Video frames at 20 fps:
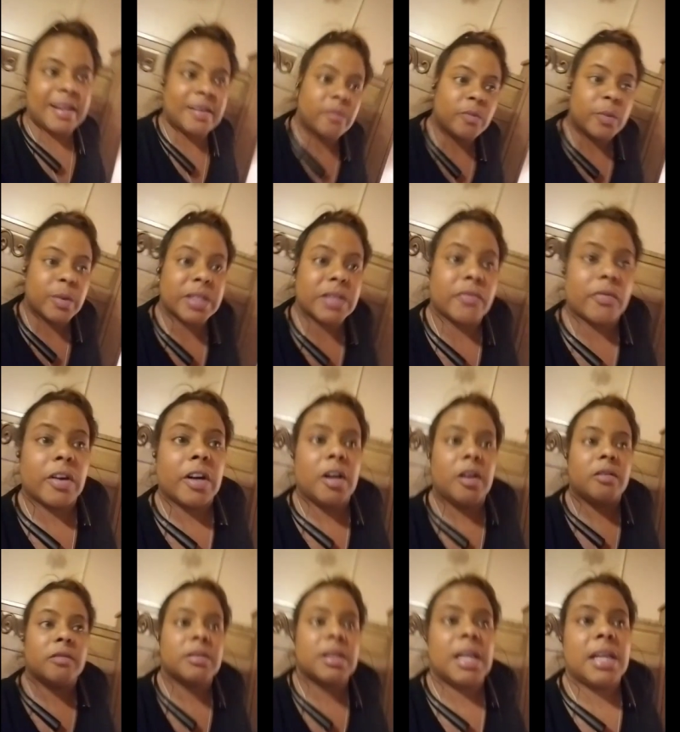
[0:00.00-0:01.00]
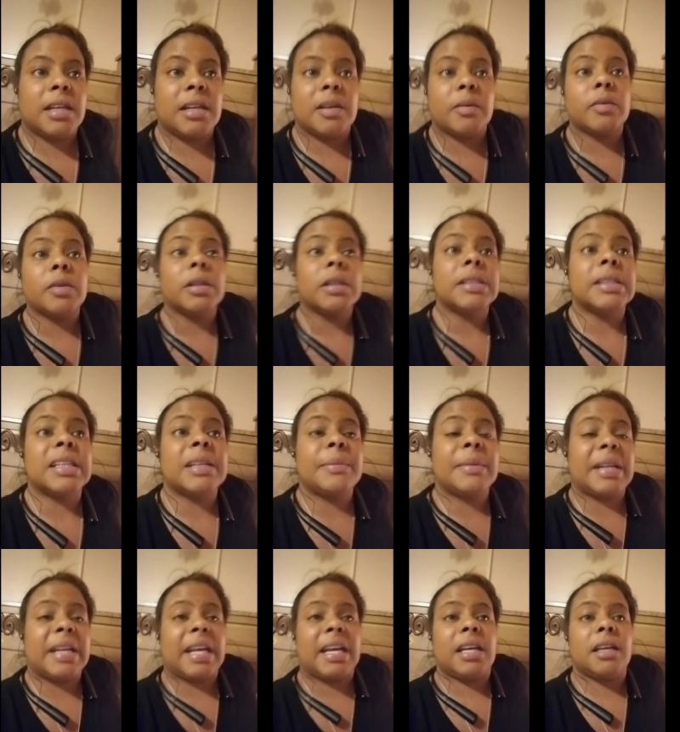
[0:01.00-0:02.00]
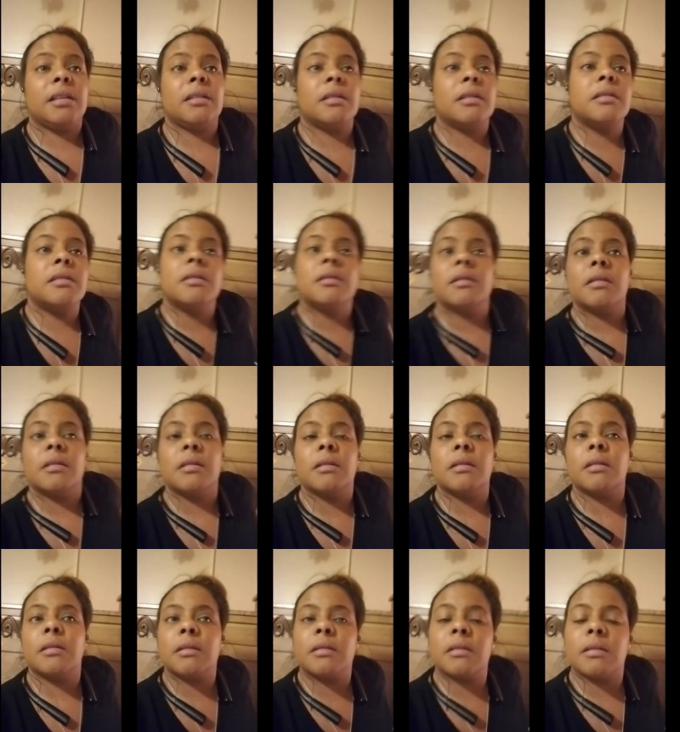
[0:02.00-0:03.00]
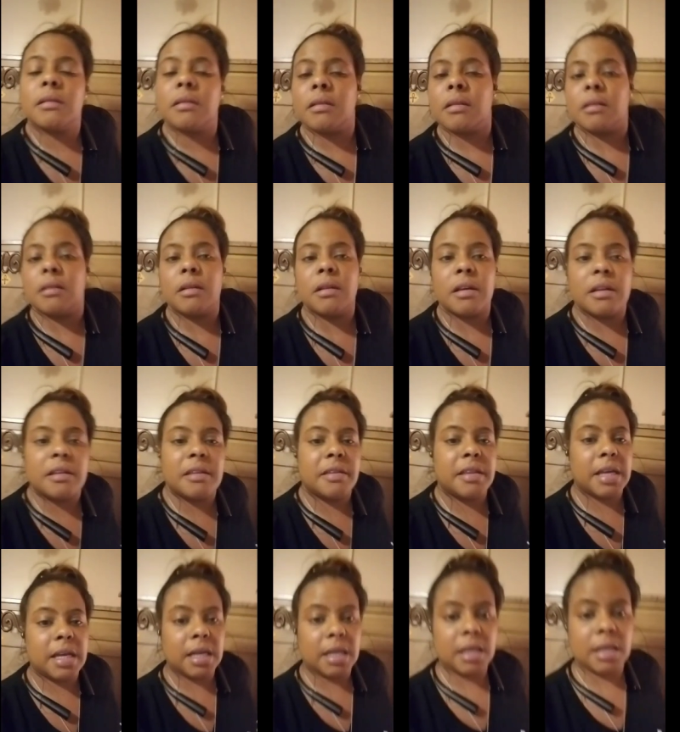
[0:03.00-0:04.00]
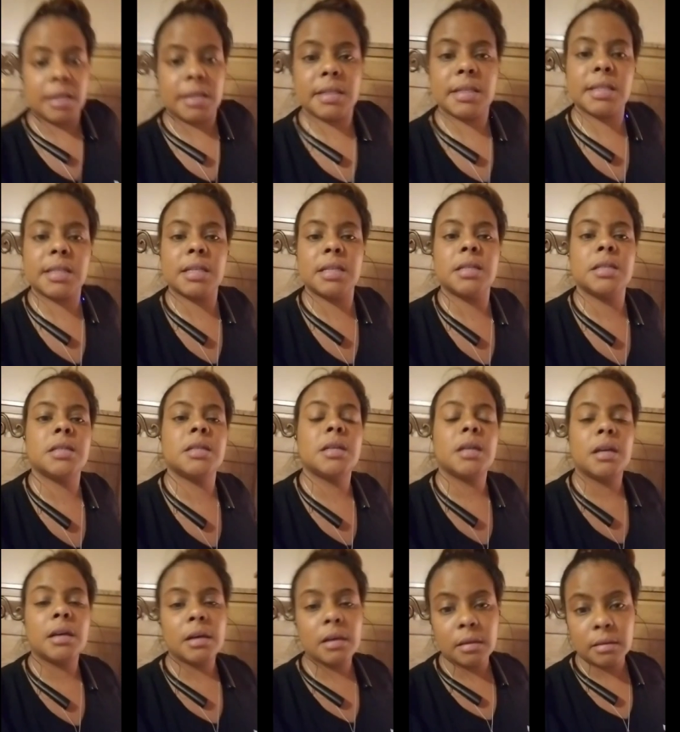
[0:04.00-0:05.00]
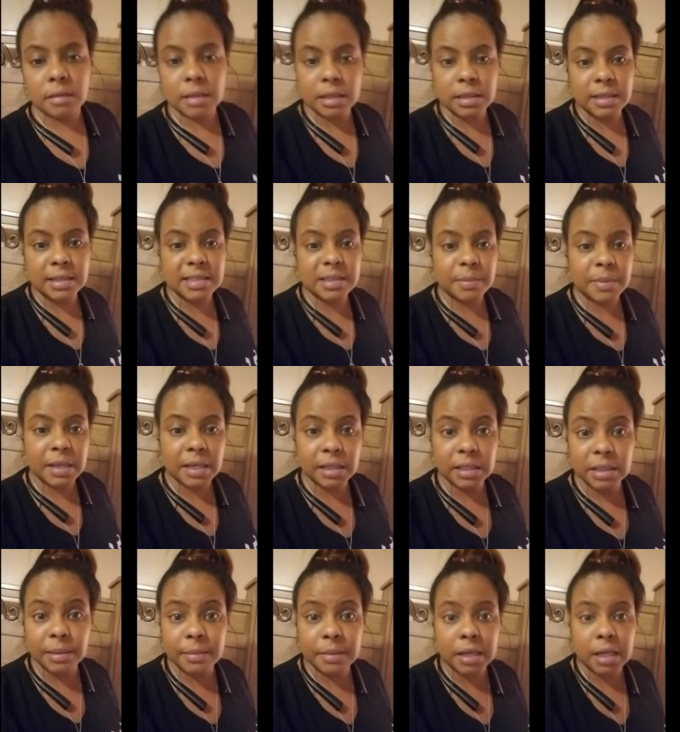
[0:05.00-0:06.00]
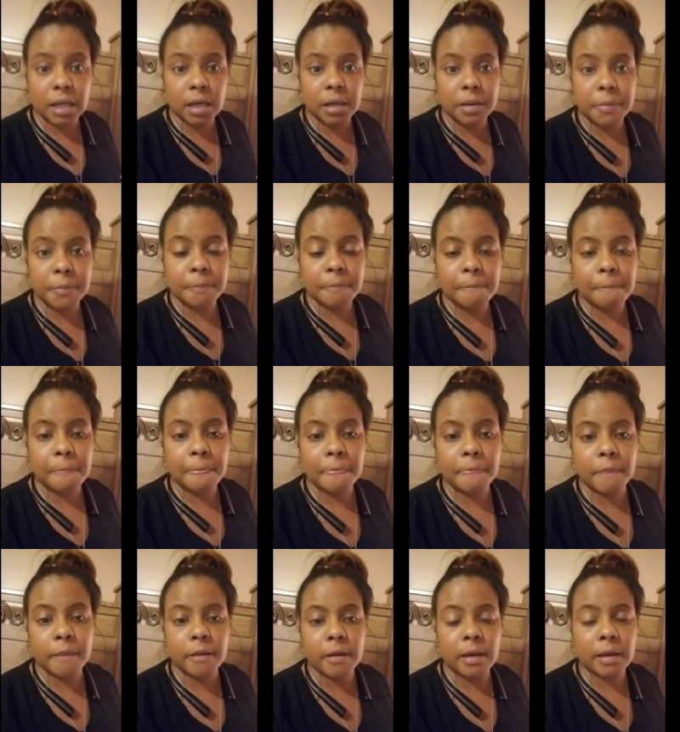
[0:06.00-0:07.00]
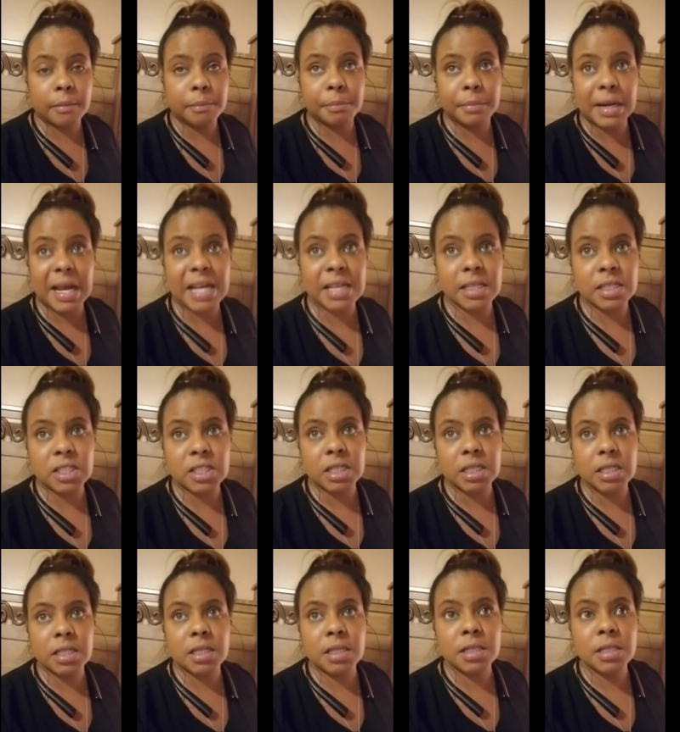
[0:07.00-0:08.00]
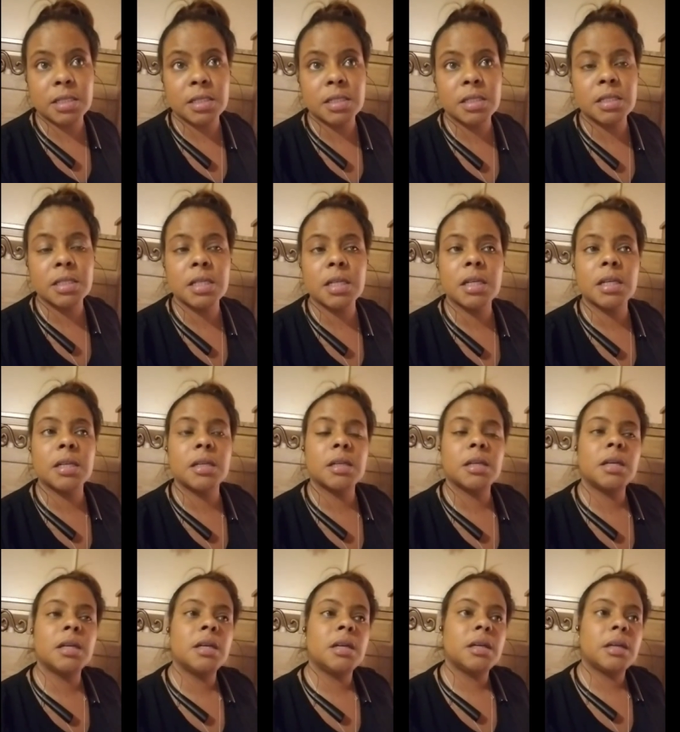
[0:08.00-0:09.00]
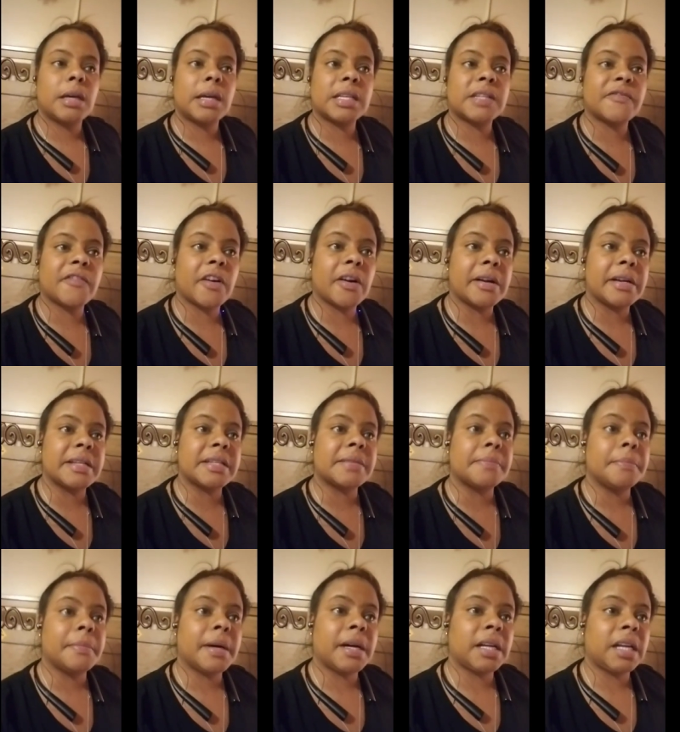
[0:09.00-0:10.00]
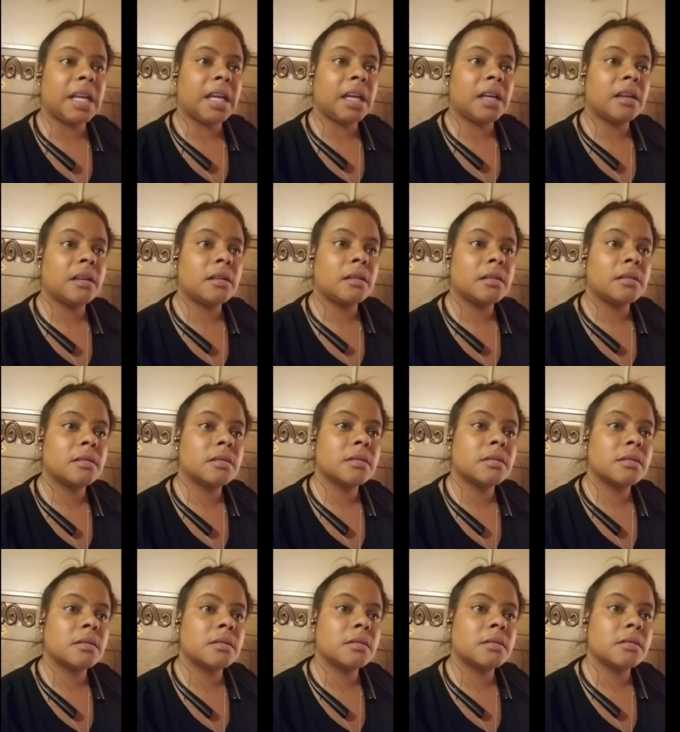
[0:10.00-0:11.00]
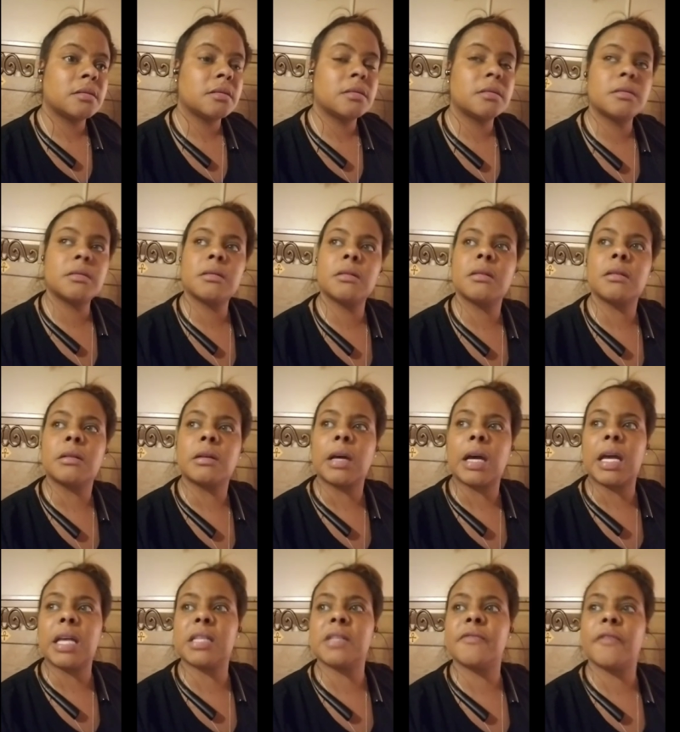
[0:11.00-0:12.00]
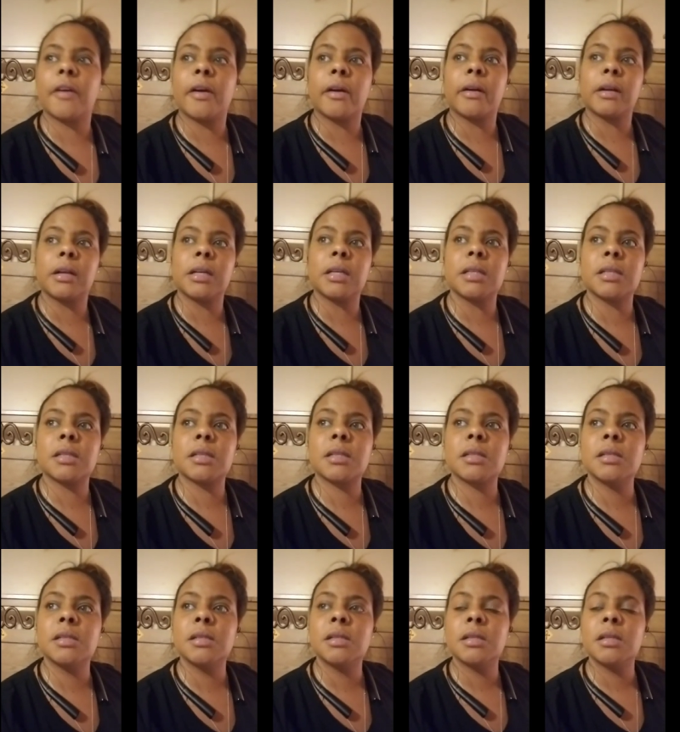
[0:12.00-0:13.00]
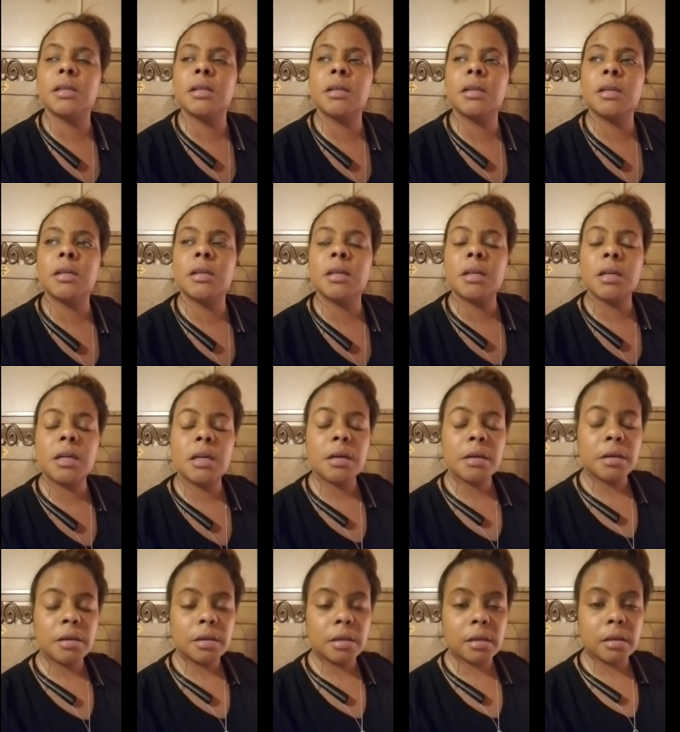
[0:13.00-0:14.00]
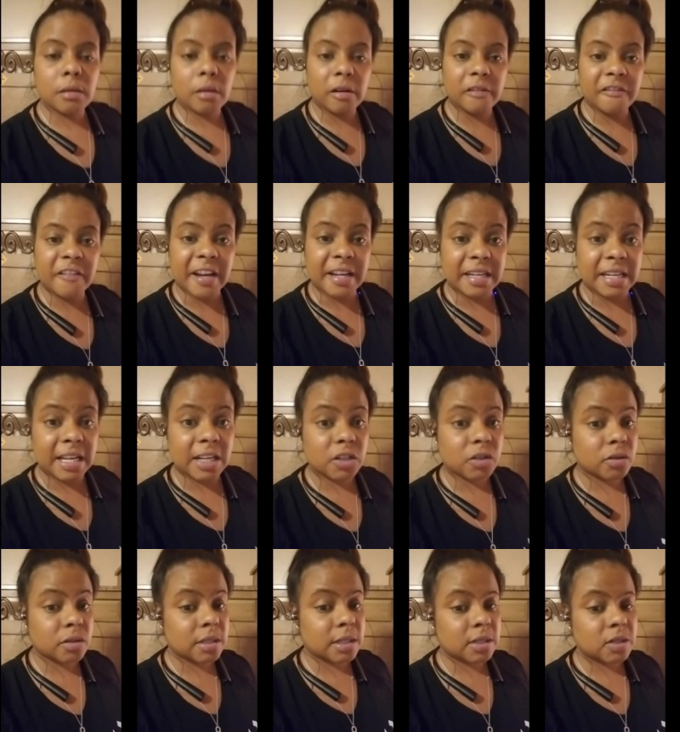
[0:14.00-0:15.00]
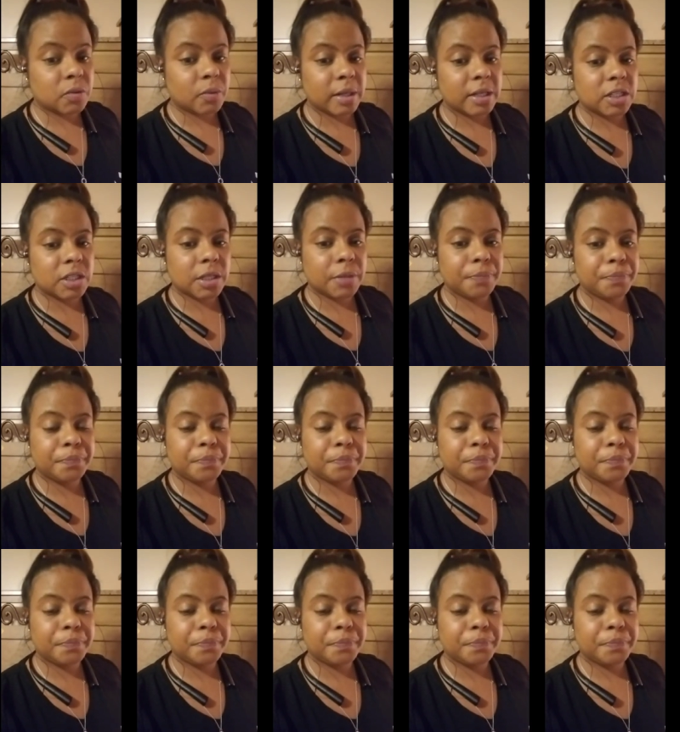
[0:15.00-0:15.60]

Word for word: what's wrong, and it will eliminate things that need to be eliminated. Blockages. As far as money, as far as your financial situation,